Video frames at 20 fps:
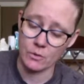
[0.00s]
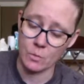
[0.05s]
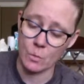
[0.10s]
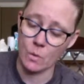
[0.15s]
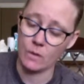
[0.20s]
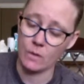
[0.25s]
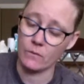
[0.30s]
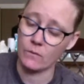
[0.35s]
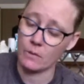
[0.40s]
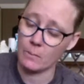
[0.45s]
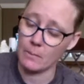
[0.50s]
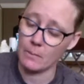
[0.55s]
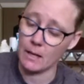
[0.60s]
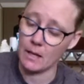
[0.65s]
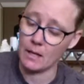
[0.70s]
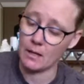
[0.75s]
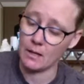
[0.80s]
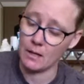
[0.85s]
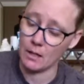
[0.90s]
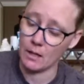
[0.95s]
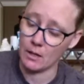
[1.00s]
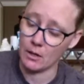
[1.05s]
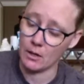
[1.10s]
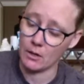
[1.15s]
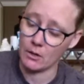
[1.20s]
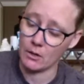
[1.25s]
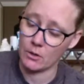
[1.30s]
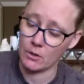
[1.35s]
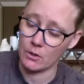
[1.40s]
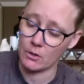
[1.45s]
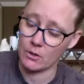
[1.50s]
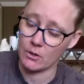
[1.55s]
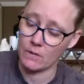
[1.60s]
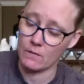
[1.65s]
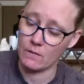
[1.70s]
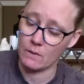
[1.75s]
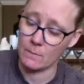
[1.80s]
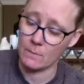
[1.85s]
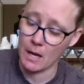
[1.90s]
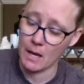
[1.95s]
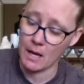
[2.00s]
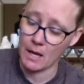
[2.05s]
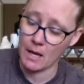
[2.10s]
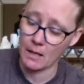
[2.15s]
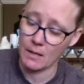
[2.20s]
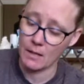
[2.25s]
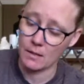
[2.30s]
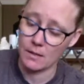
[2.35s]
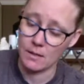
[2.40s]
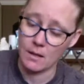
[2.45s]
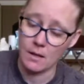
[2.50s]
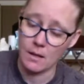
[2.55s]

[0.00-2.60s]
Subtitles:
One of the main characters of spies